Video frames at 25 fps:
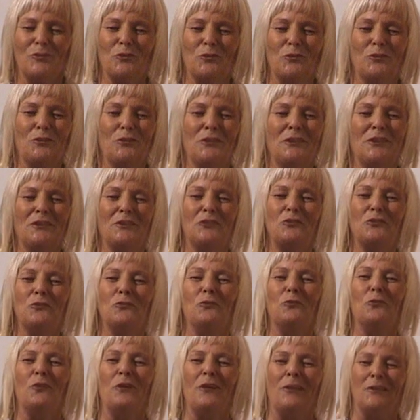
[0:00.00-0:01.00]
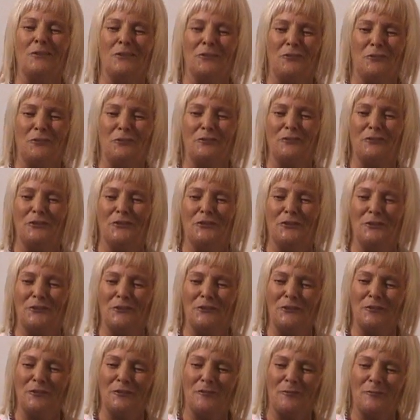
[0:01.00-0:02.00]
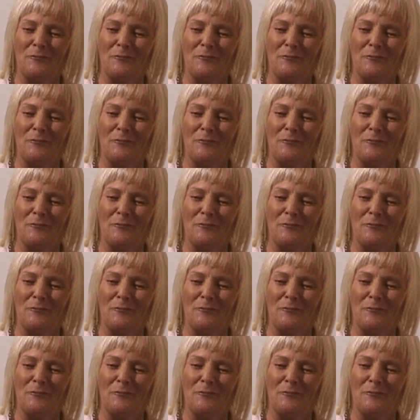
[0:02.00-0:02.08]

to each one of you